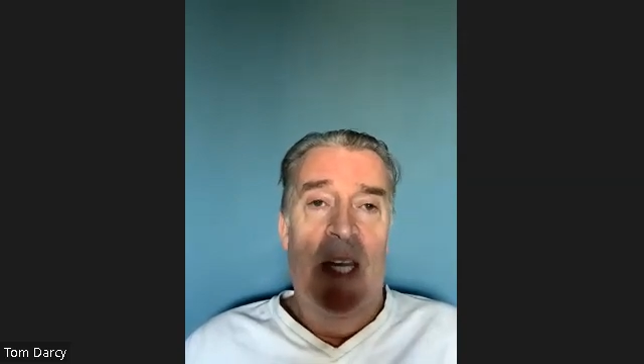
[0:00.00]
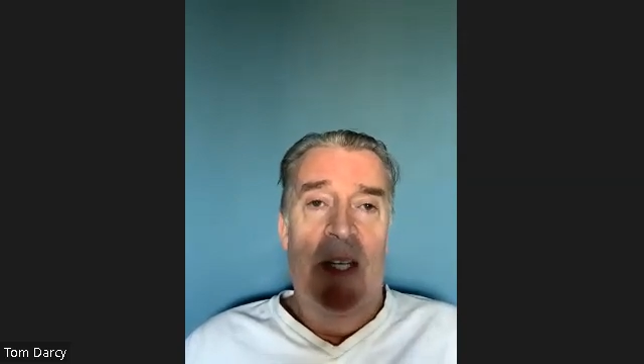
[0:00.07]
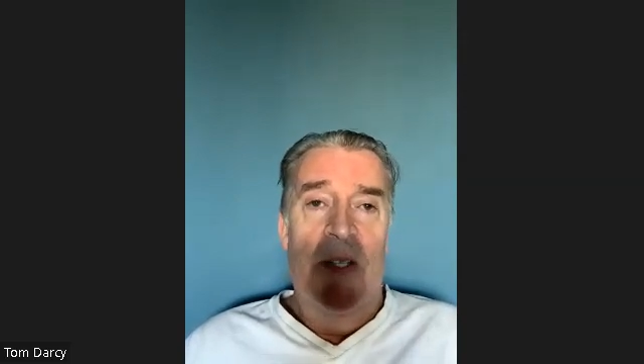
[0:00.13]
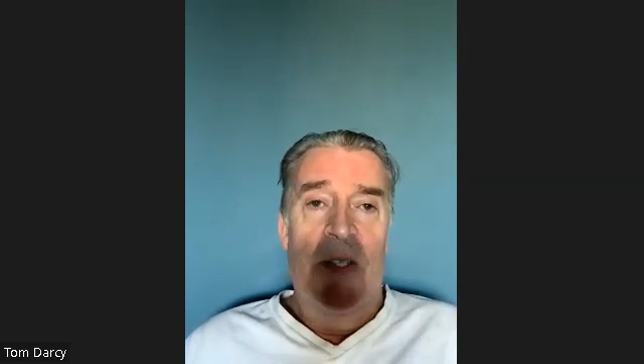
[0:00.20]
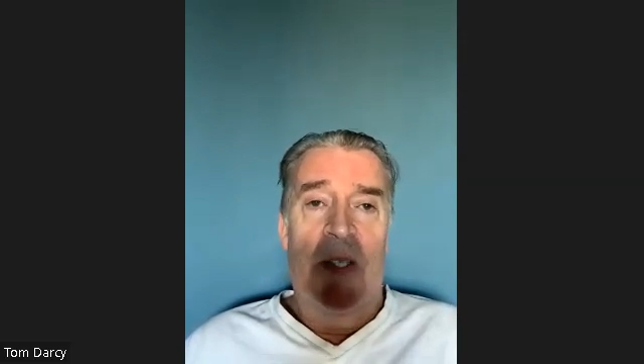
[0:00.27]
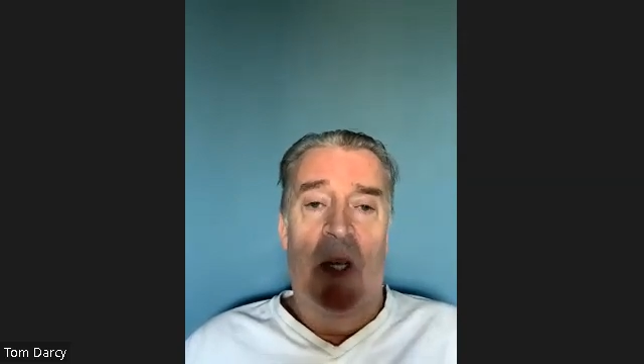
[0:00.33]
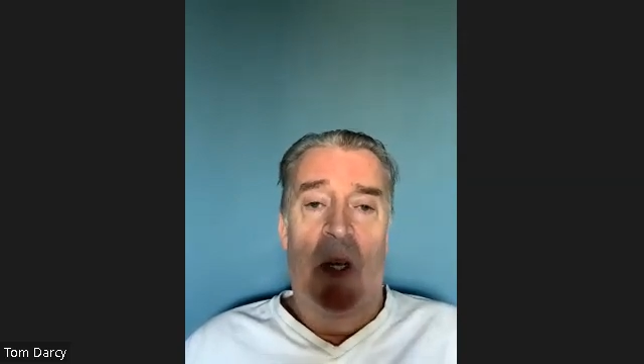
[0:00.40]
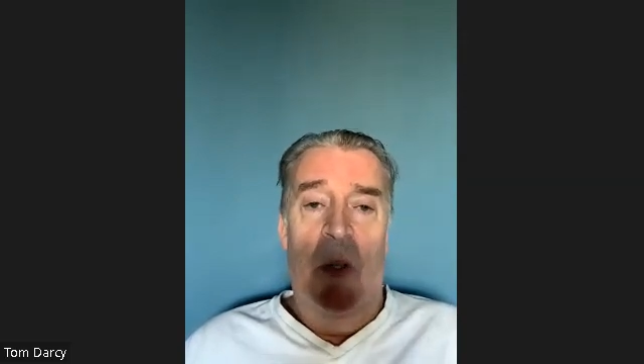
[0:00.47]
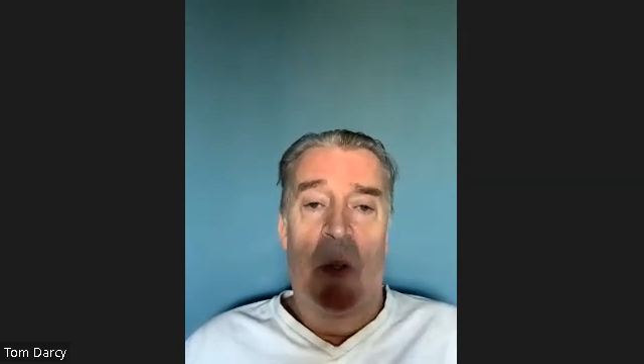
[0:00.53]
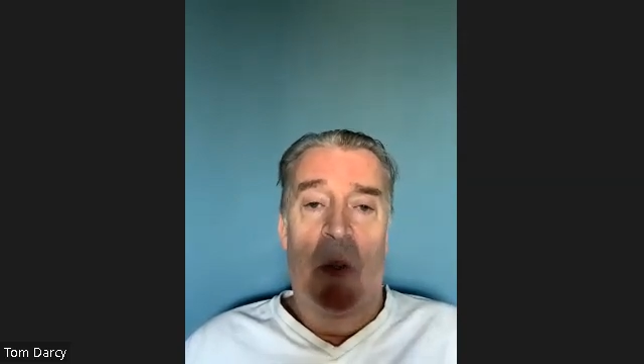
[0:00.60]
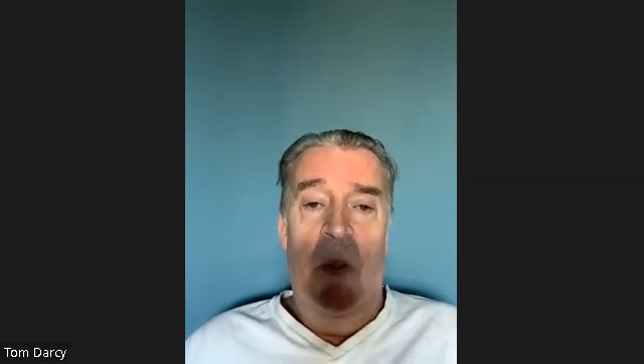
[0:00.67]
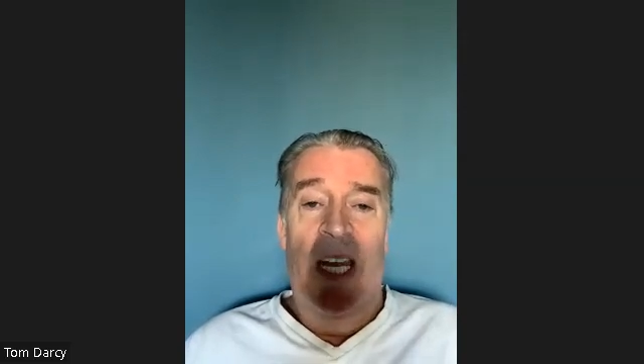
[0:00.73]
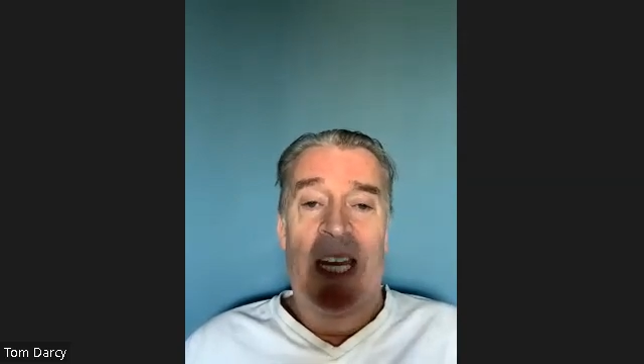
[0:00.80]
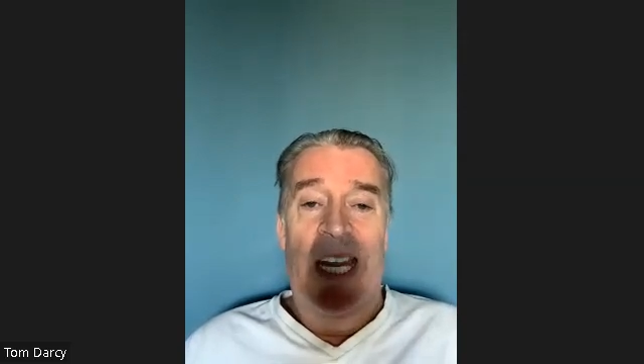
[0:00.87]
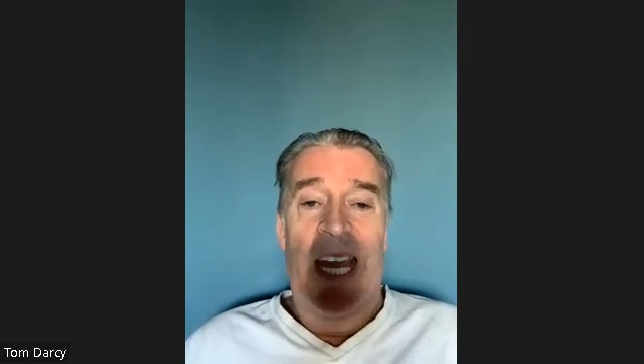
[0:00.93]
So
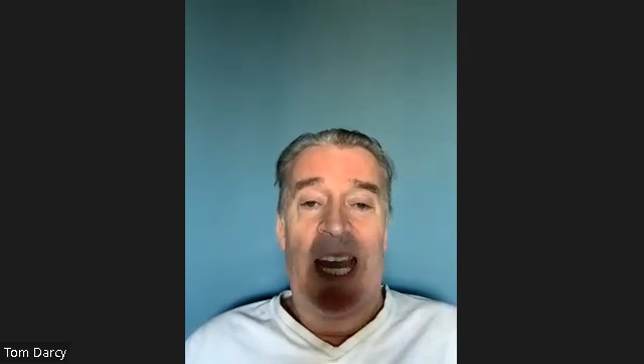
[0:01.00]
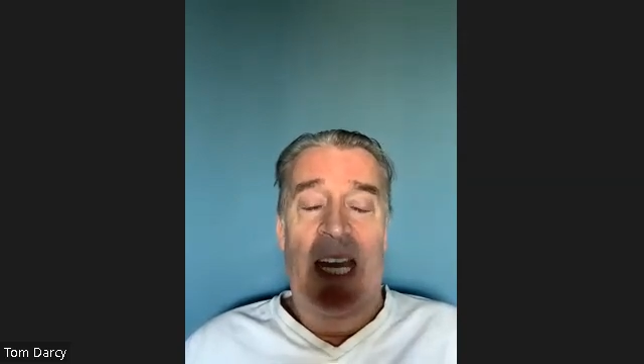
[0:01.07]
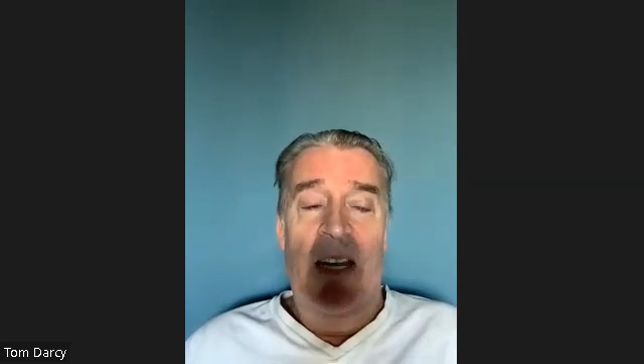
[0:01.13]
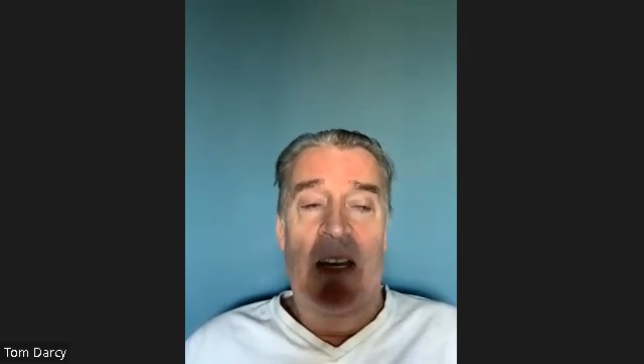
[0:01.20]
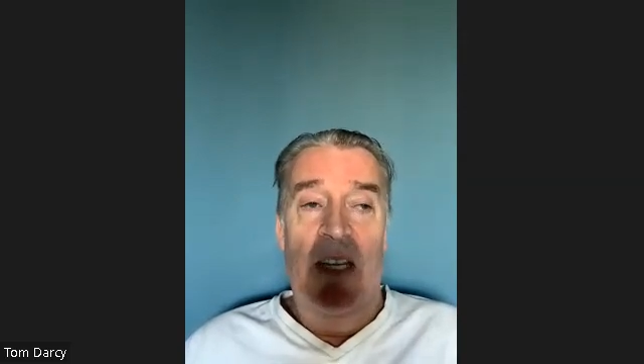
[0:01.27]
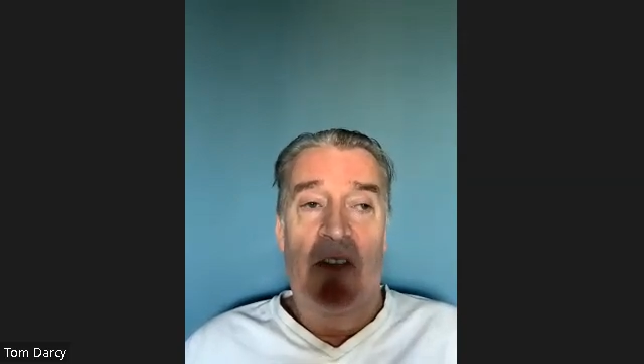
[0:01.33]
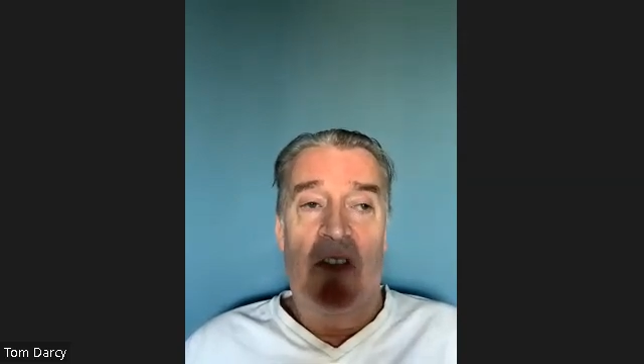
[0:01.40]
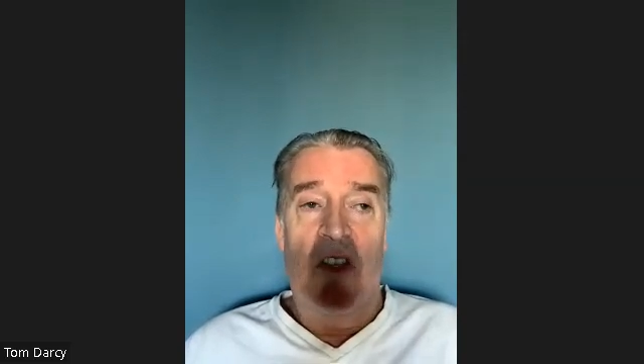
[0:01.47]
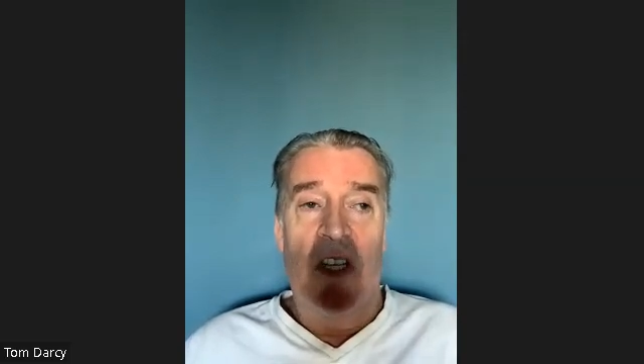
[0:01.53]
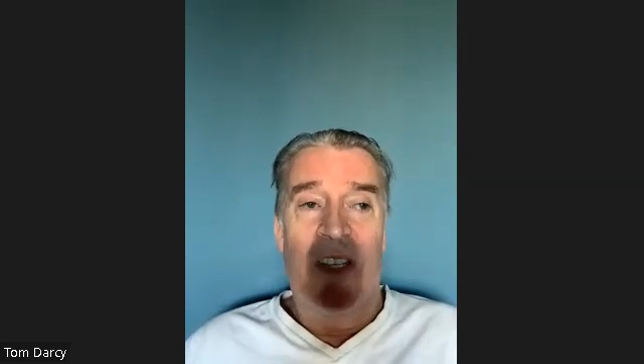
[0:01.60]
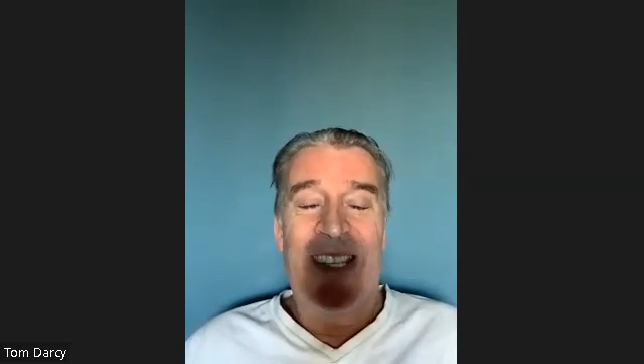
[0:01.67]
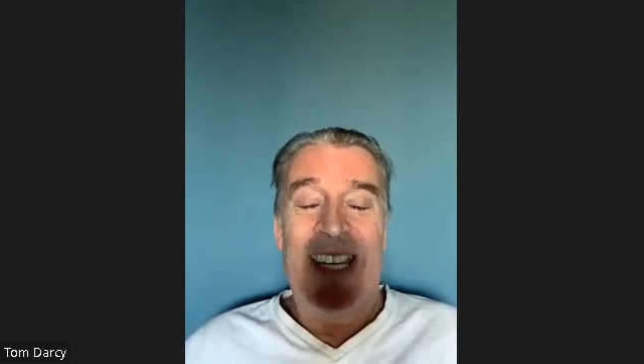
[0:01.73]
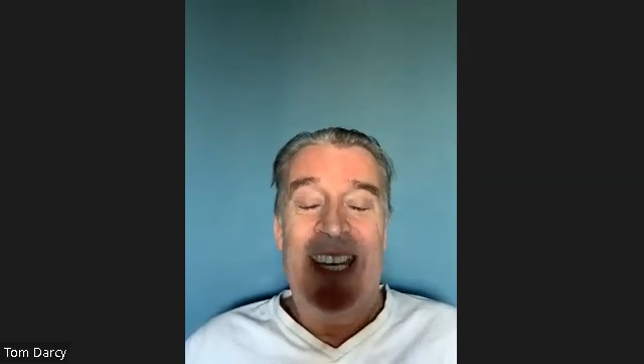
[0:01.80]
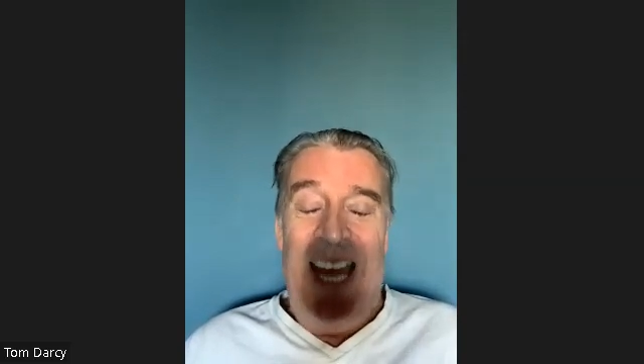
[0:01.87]
again, it's just